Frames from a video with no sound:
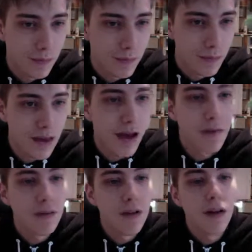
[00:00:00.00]
Yeah,
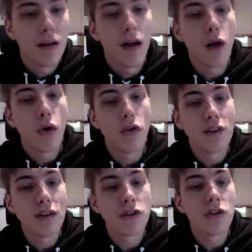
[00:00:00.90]

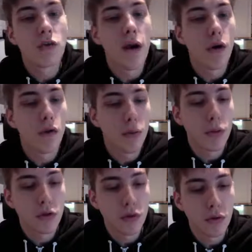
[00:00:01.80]
according to Record
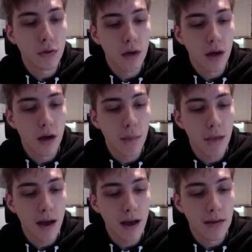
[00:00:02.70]
Portugal,
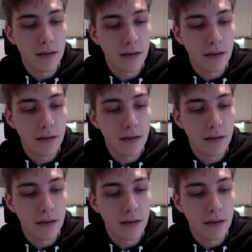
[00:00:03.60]
and